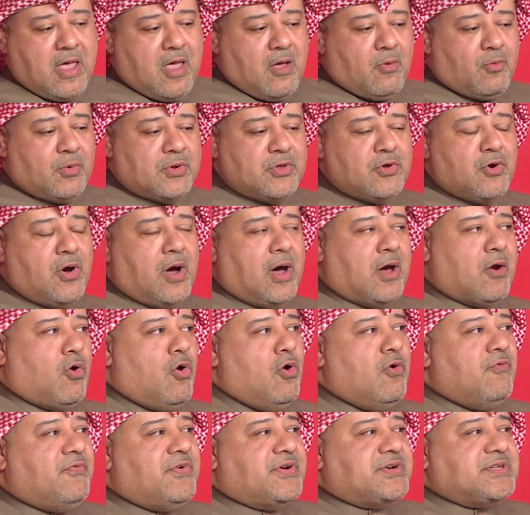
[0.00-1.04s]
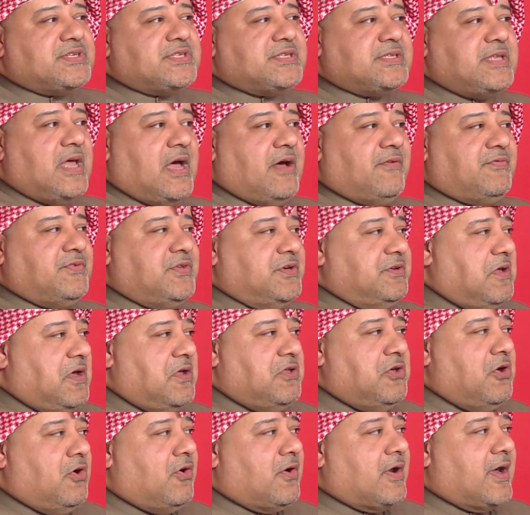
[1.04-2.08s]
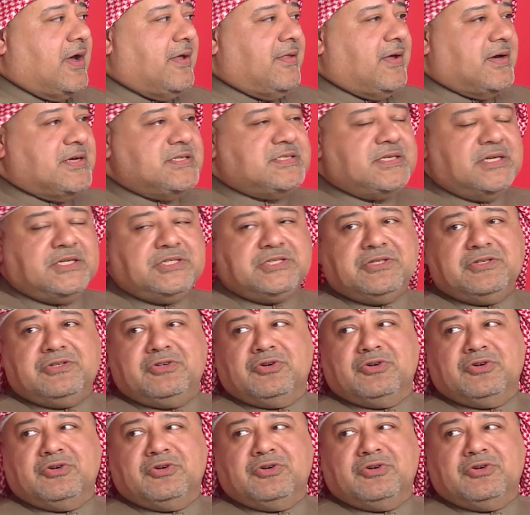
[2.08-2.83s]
when you are overstaffed in any organization,